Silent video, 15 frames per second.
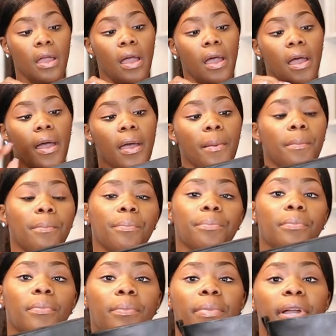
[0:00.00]
Um,
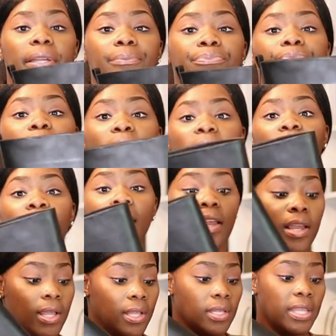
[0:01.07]
but
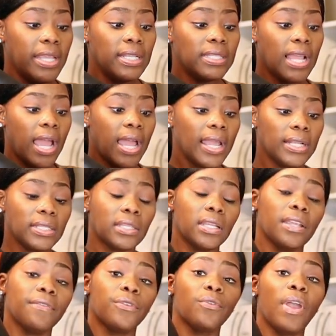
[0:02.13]
these guys,
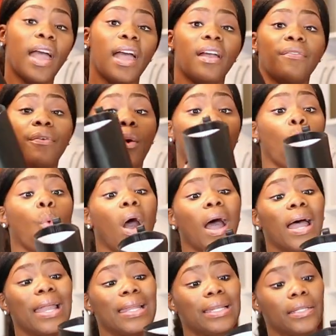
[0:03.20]
if you have
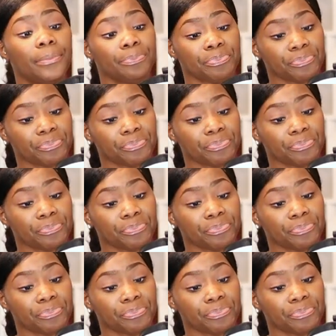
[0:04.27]
wide,